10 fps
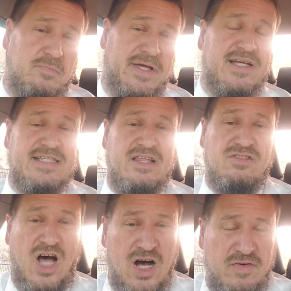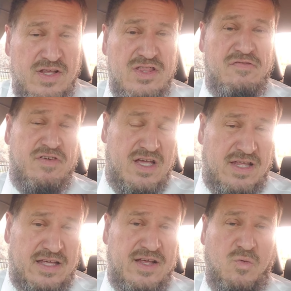you, because they love the
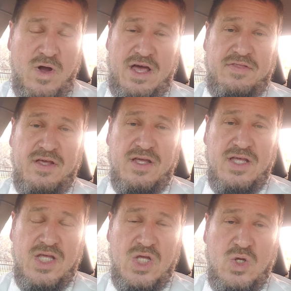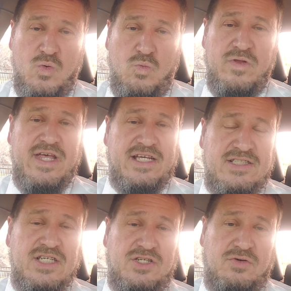feeling they're with when they
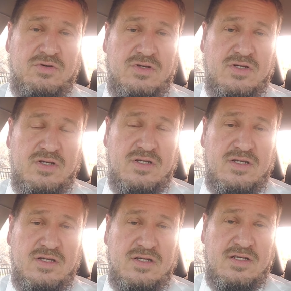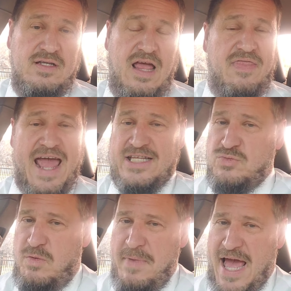see you. And
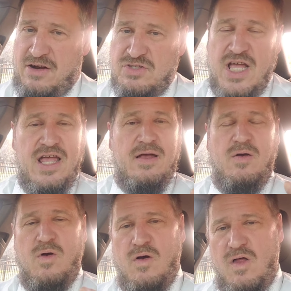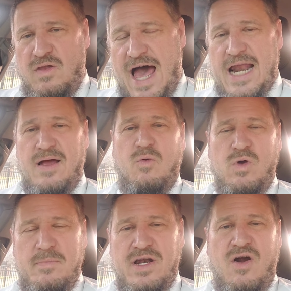that's what matters. A lot of
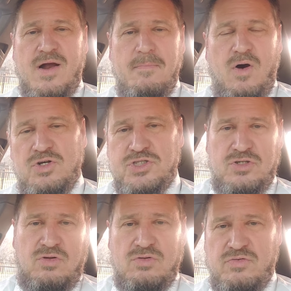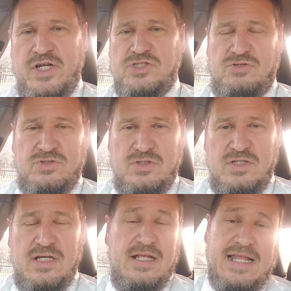women are emotional creatures.
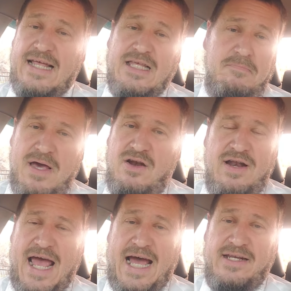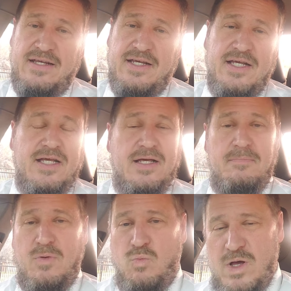Not that men are not,
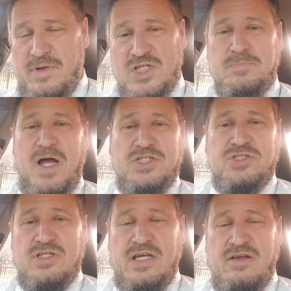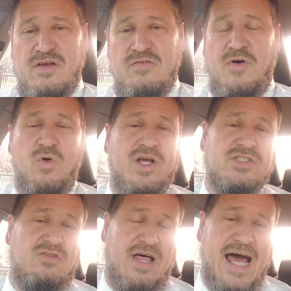but women especially
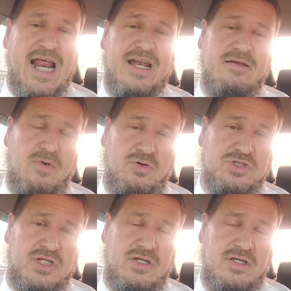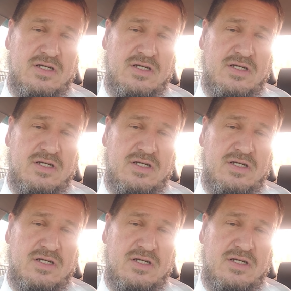focus a lot on emotion.